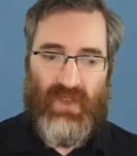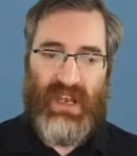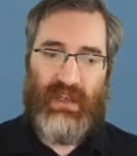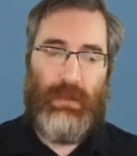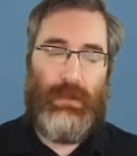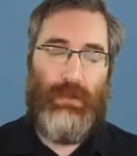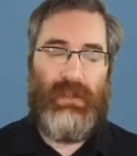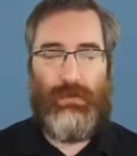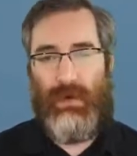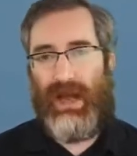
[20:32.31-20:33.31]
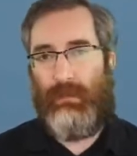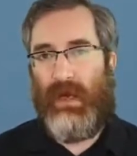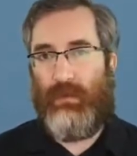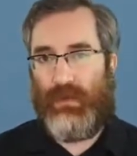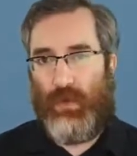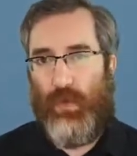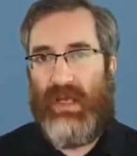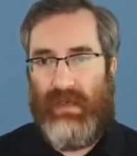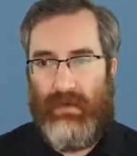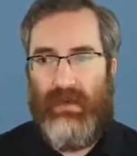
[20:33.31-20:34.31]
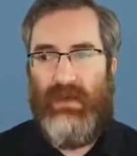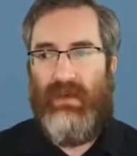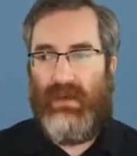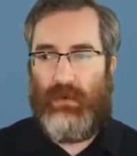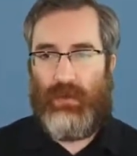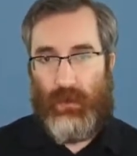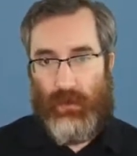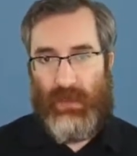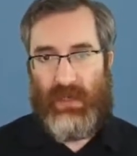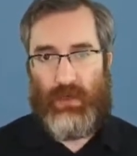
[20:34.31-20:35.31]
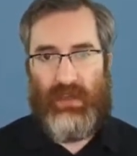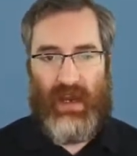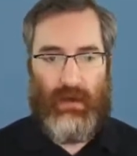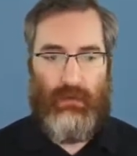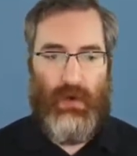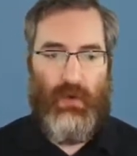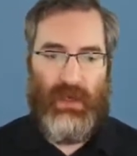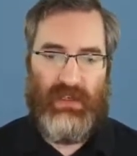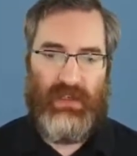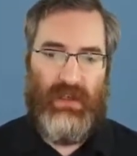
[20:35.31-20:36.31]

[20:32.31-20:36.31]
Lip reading: including the rack mount twin, and I'll show you a picture of that in a moment.